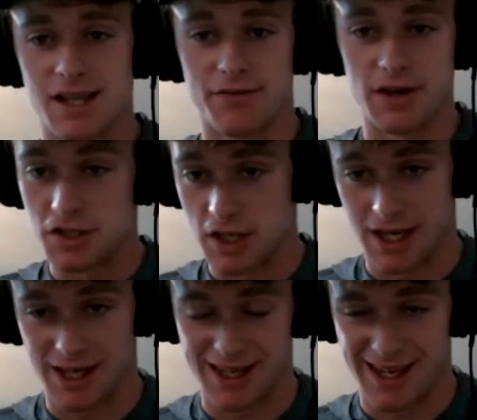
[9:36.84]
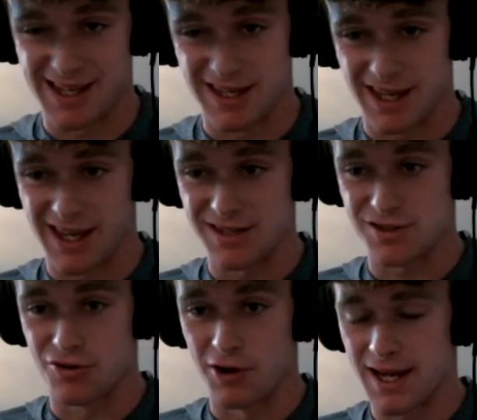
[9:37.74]
stuff
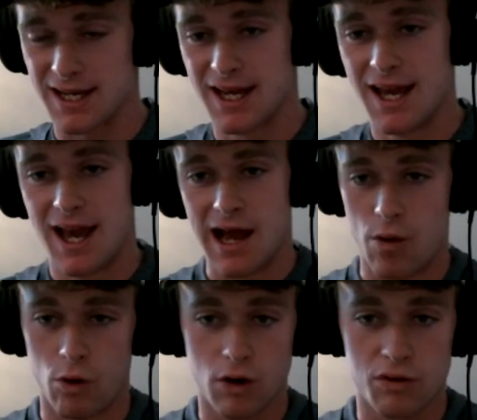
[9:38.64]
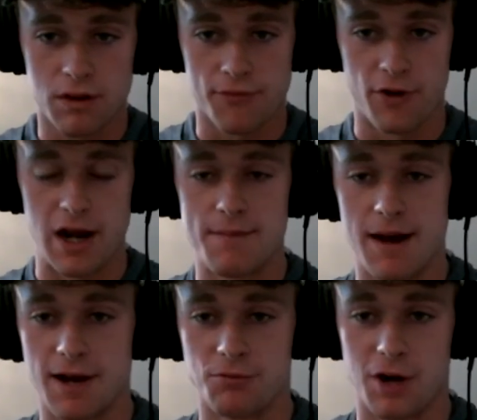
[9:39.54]
is great. I work with a friend of
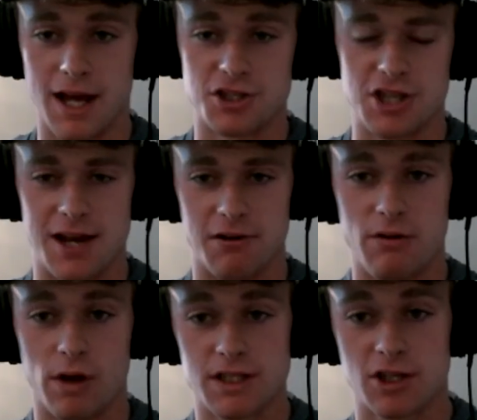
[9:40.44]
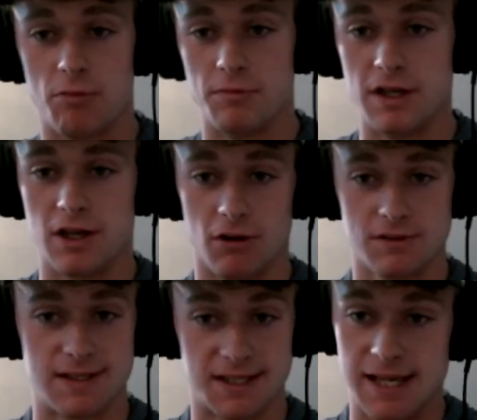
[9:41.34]
mine, Ryan Shatter. He runs a company
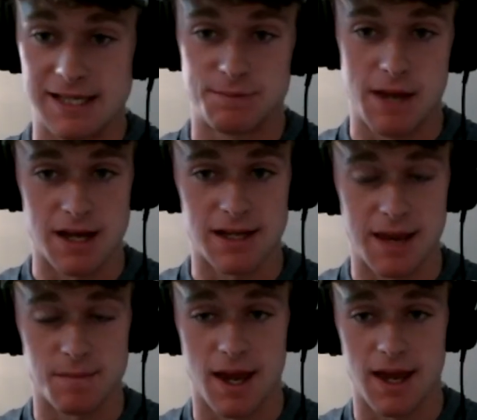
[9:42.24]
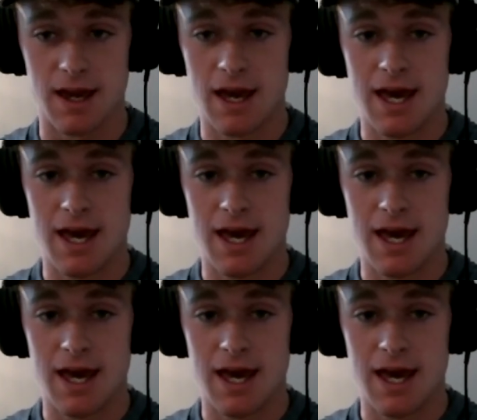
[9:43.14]
called Success Beyond Game Day.